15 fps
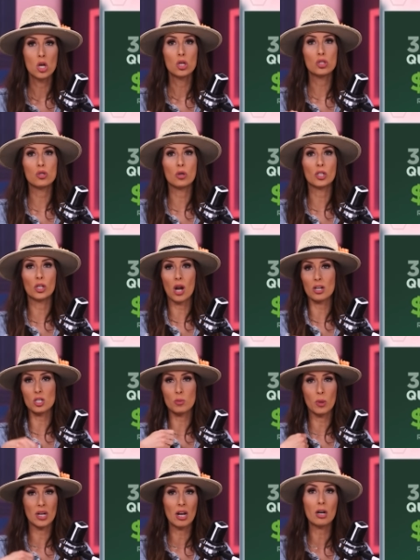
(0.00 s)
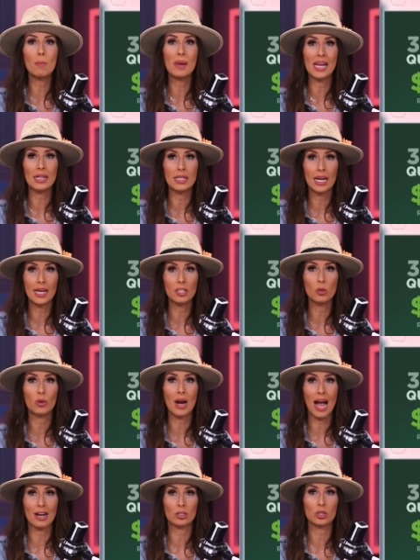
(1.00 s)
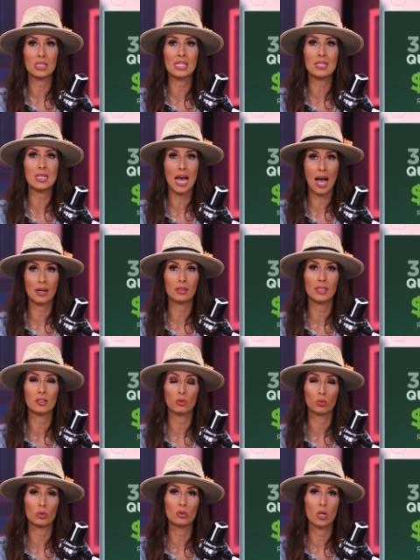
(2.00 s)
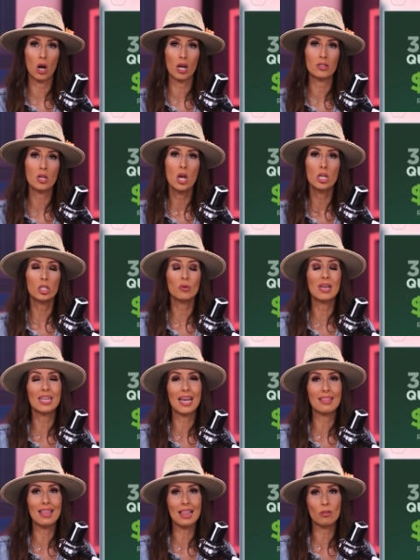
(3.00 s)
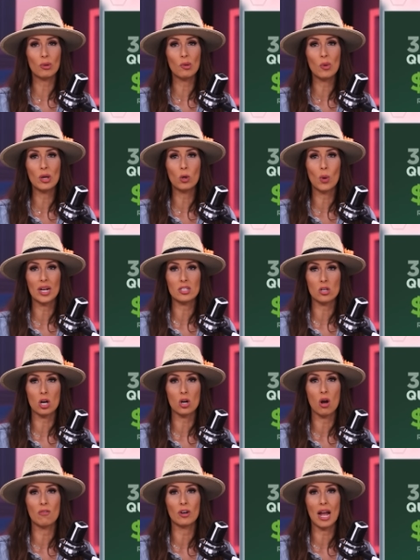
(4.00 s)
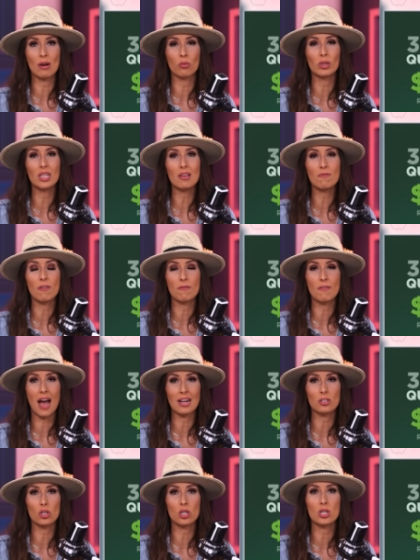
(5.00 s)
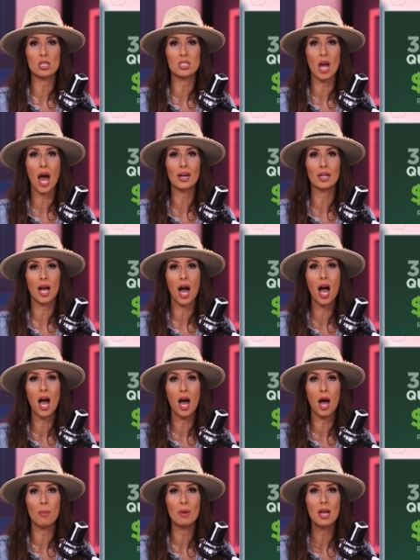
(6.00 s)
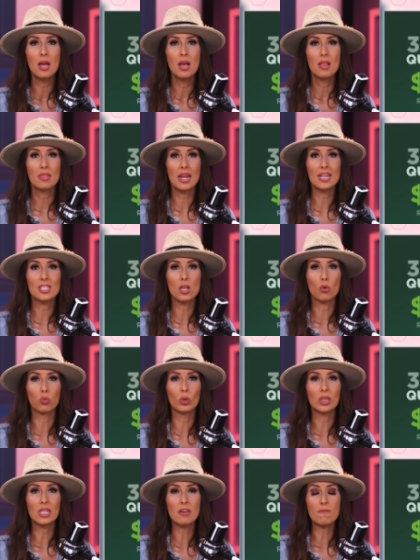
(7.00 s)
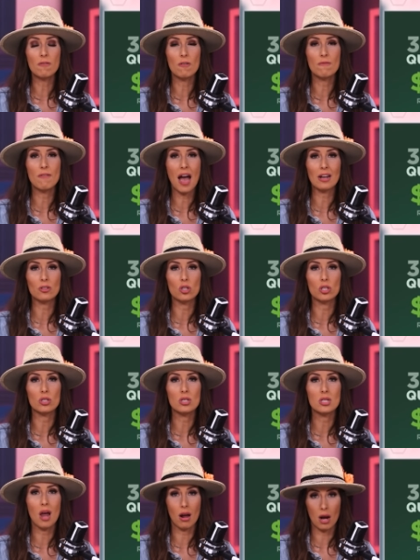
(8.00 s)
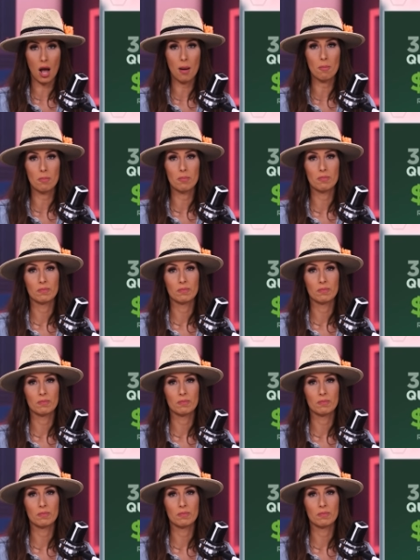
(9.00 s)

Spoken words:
So you're not just putting on a Band-Aid. You are actually tackling the root cause. You can get that 3-week quick start over at ReliefFactor.com. That is ReliefFactor.com.